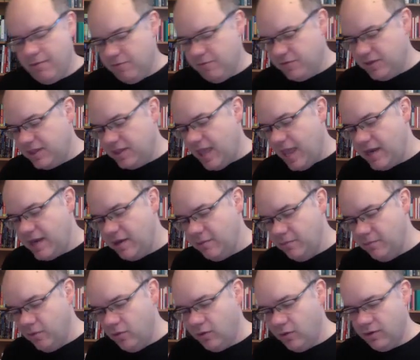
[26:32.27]
with the
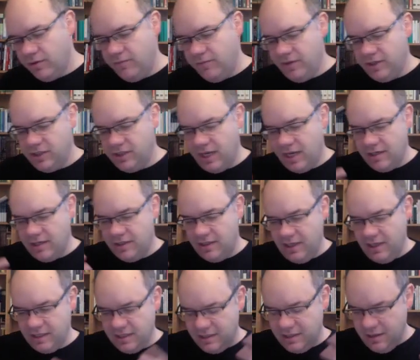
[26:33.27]
Dynabook, which had
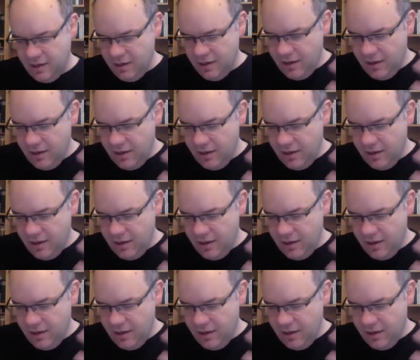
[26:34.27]
this